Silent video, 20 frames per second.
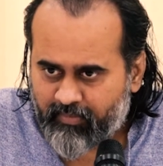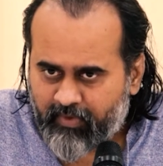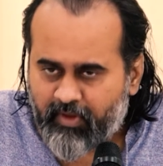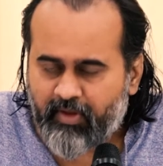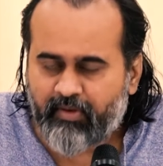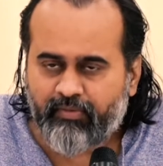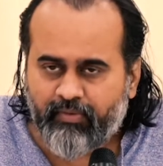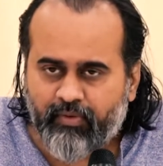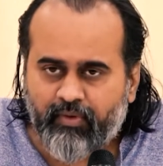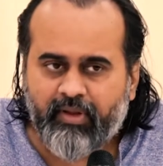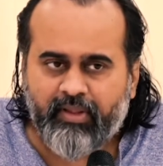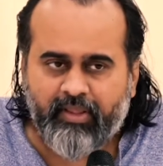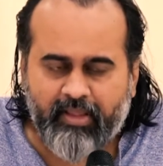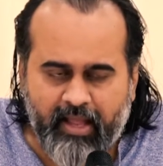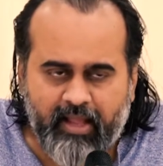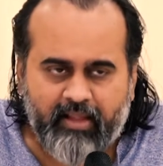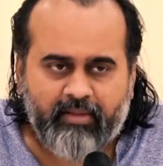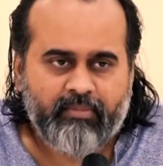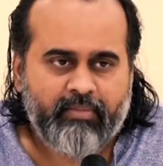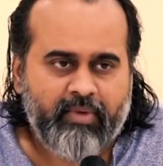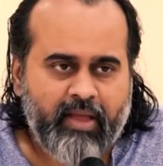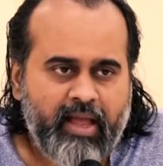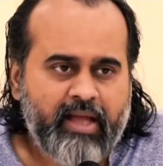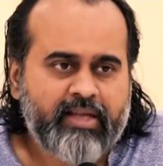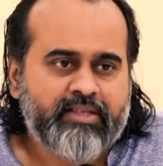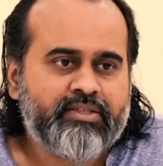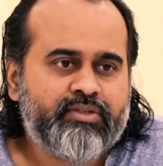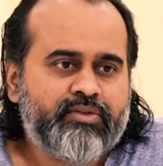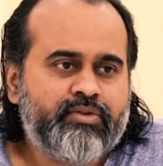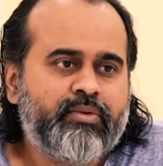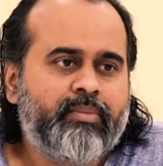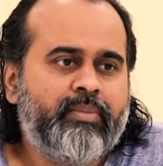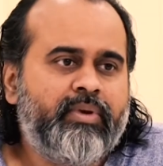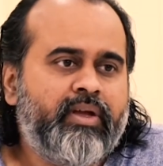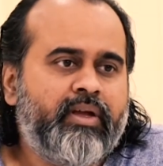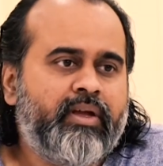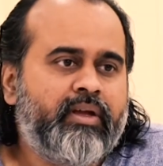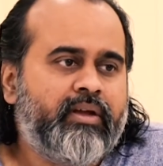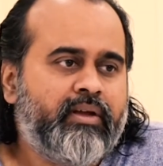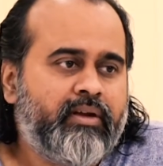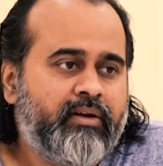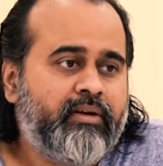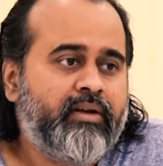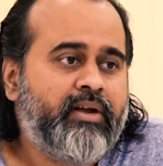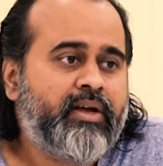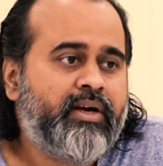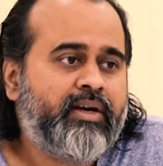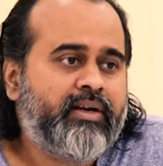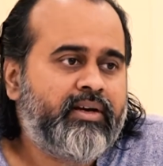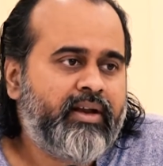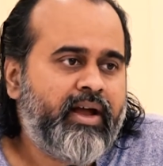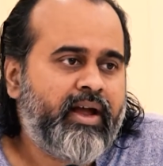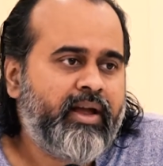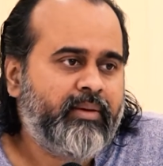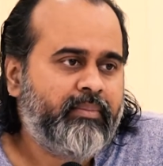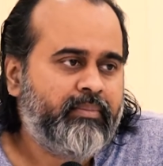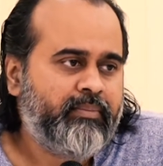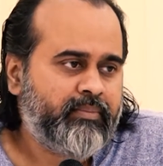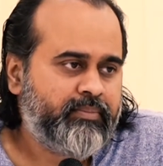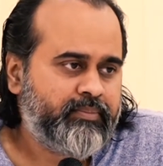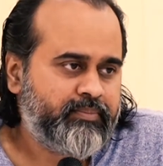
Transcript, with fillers: therefore adhyatma has to be real time